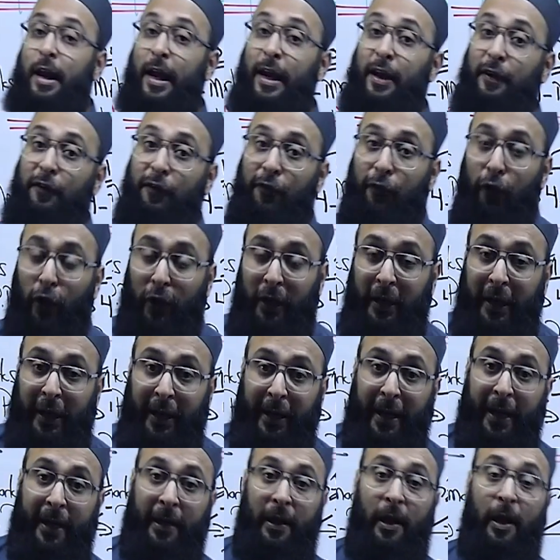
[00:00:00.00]
write
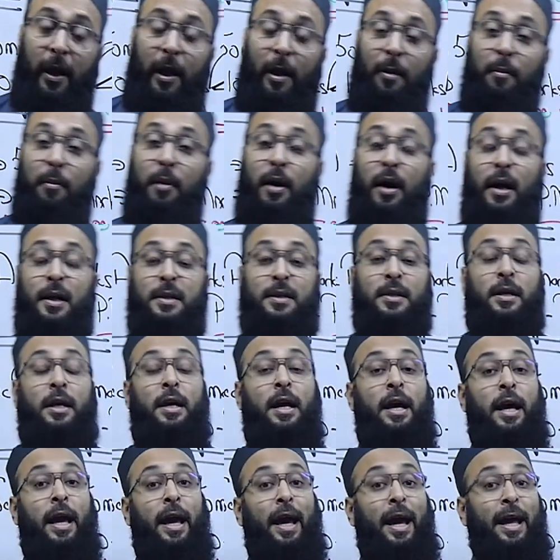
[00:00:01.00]
40 technical marks
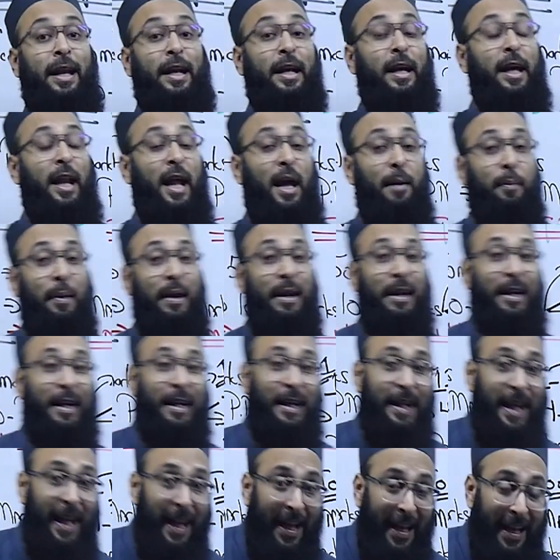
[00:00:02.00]
and grabbing
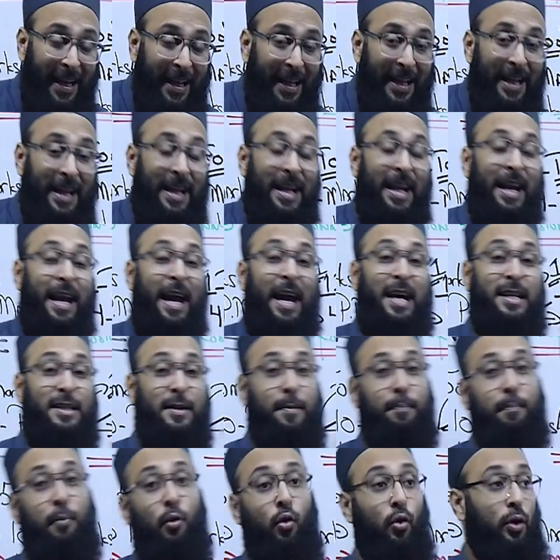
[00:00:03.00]
10 as
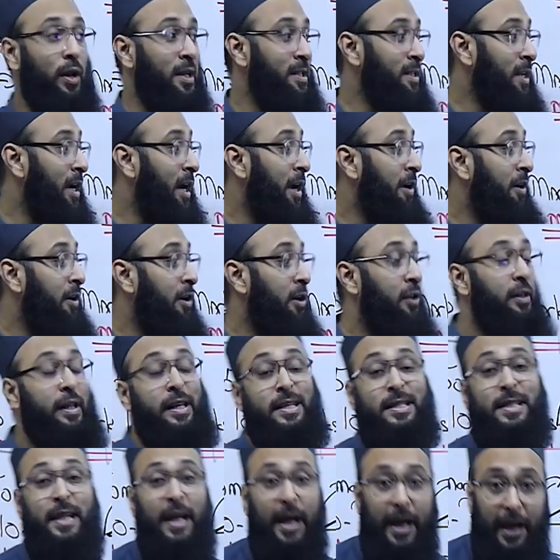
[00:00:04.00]
a bonus under
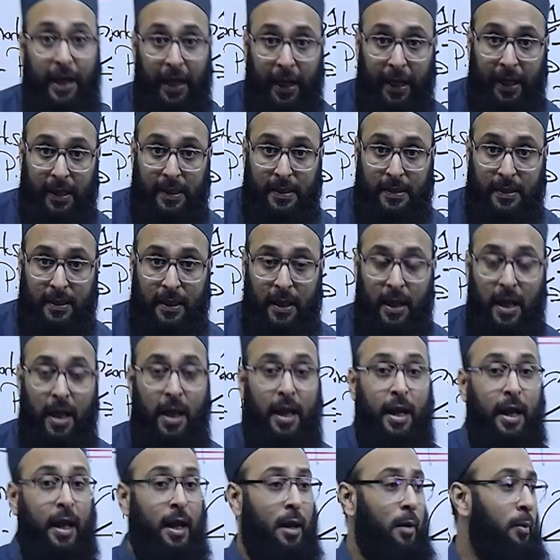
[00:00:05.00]
these headings.
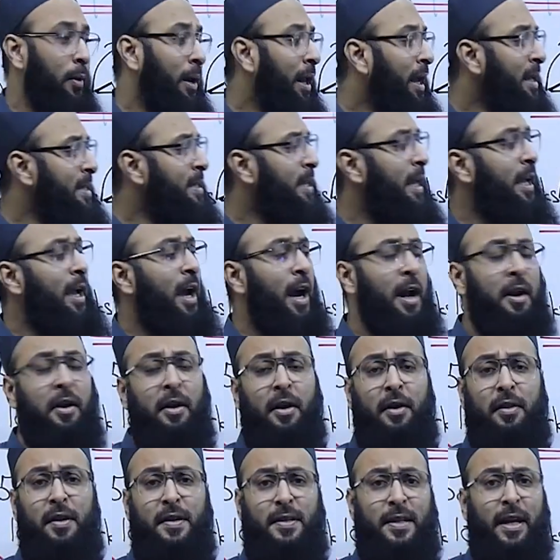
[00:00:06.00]
And when I say
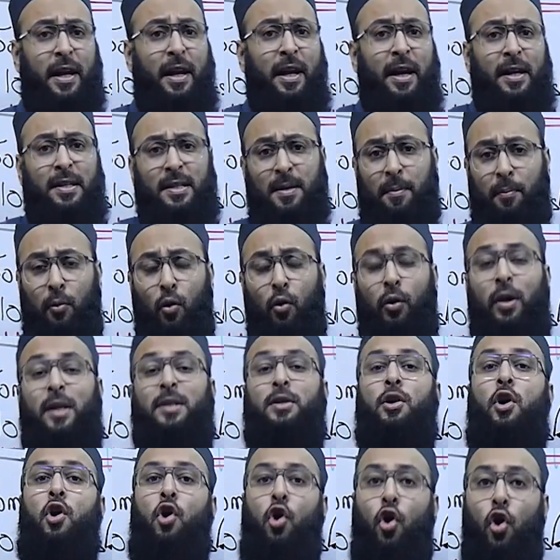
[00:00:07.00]
under these headings as a
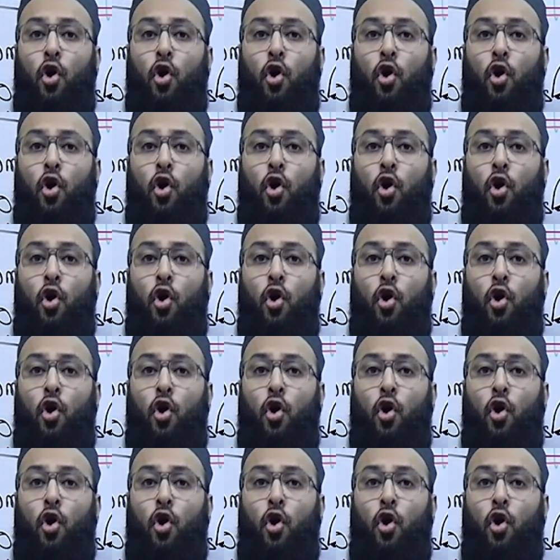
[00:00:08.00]
bonus,